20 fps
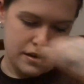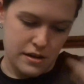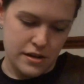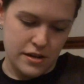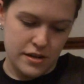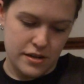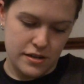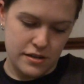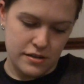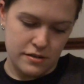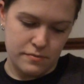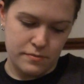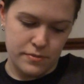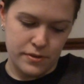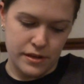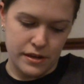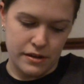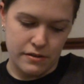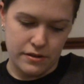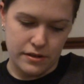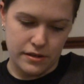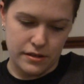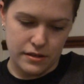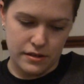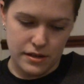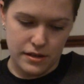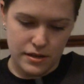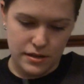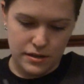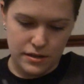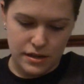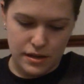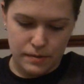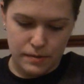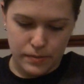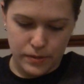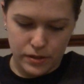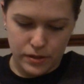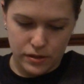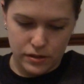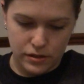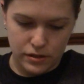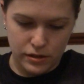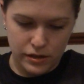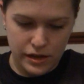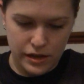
And I'll pull out his lightsaber.